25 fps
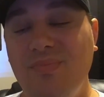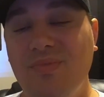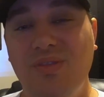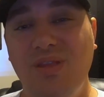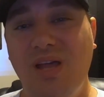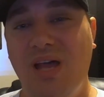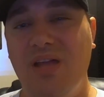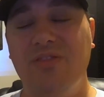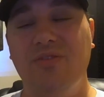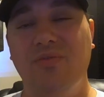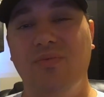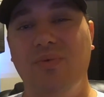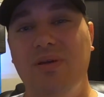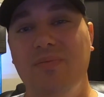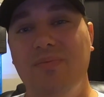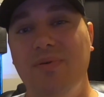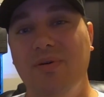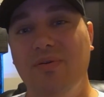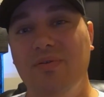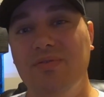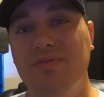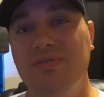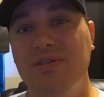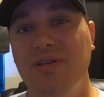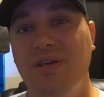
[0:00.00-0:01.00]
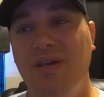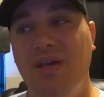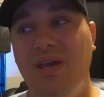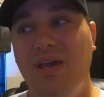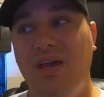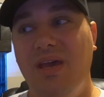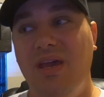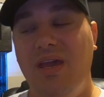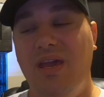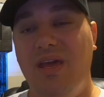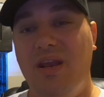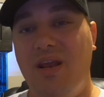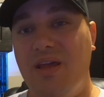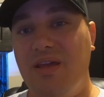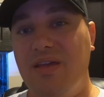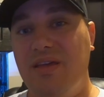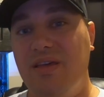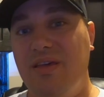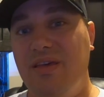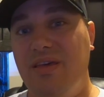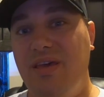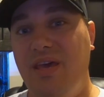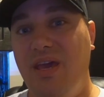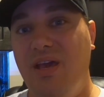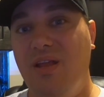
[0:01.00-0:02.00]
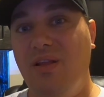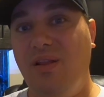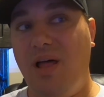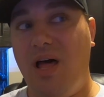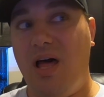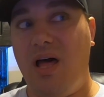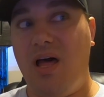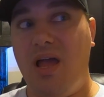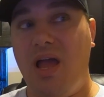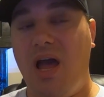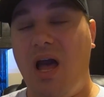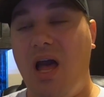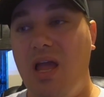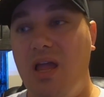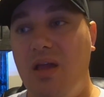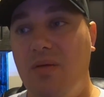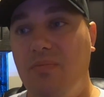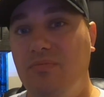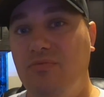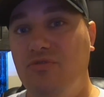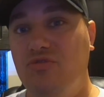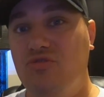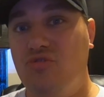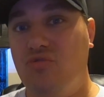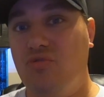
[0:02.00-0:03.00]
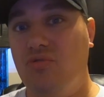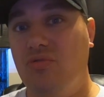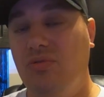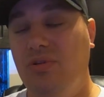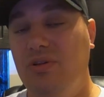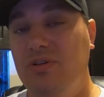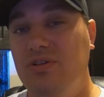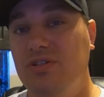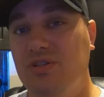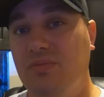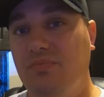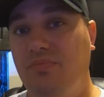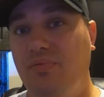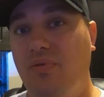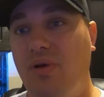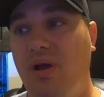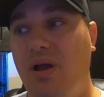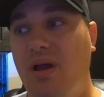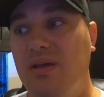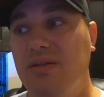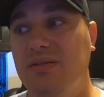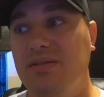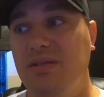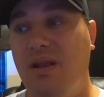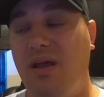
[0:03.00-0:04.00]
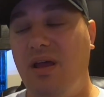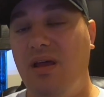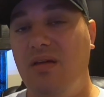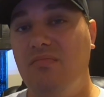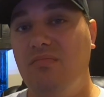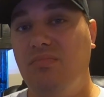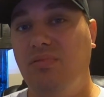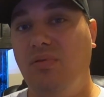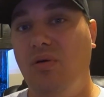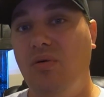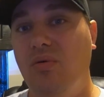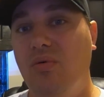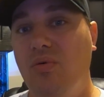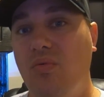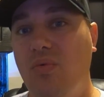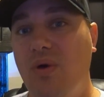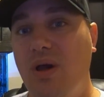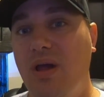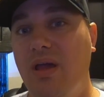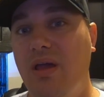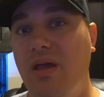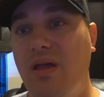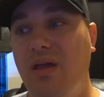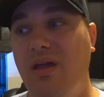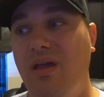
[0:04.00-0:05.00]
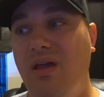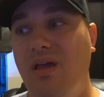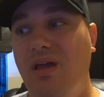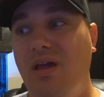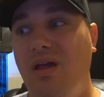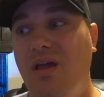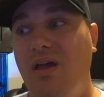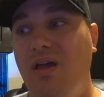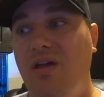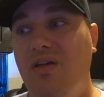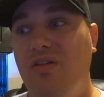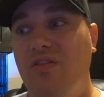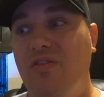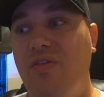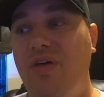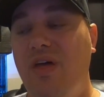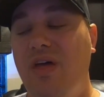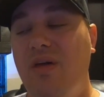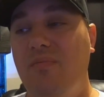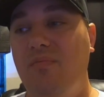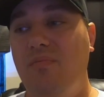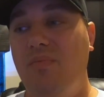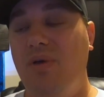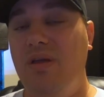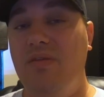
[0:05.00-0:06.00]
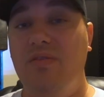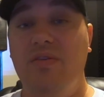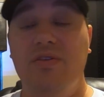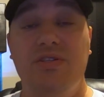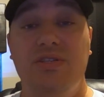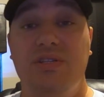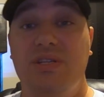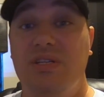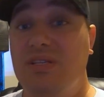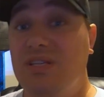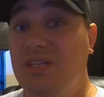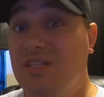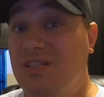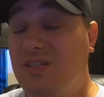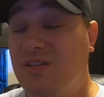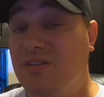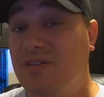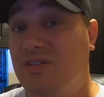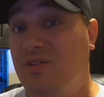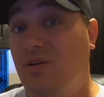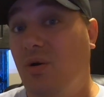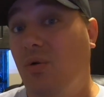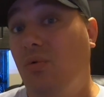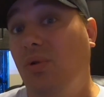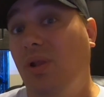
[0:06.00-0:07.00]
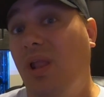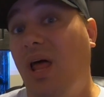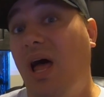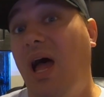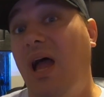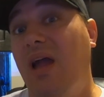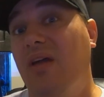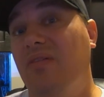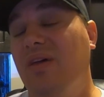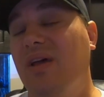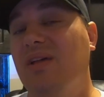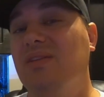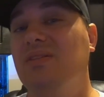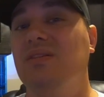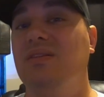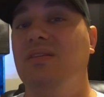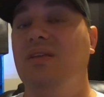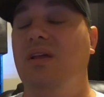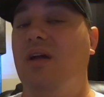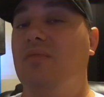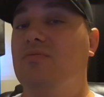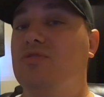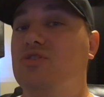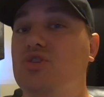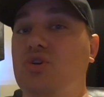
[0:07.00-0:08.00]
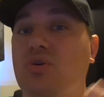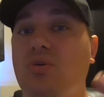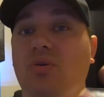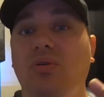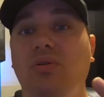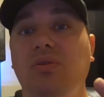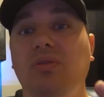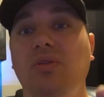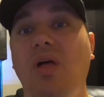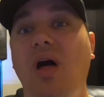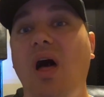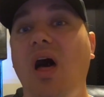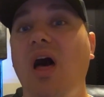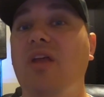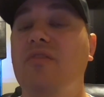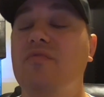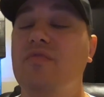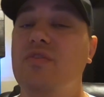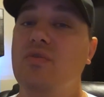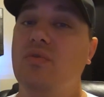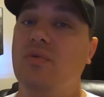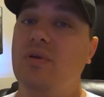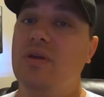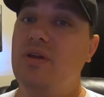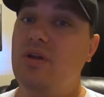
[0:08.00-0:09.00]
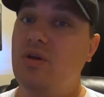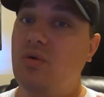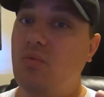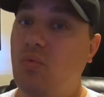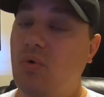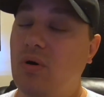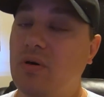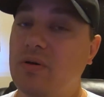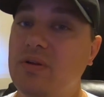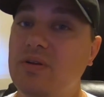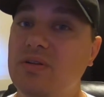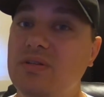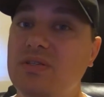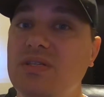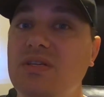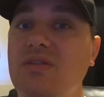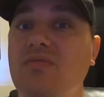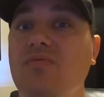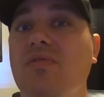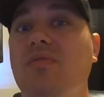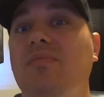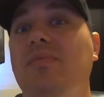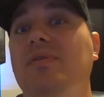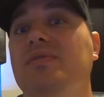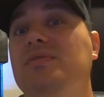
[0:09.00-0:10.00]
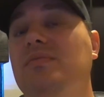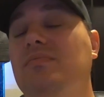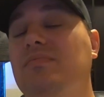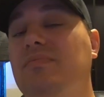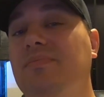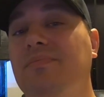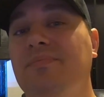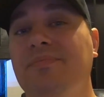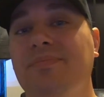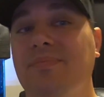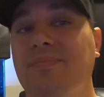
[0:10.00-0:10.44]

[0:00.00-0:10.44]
not the rebuilds. And I can't lie, I am truly surprised and I am blown away that, and the statistics don't lie. That's the thing. I'm sure a lot of you are here wanting to see rebuilds, I'm,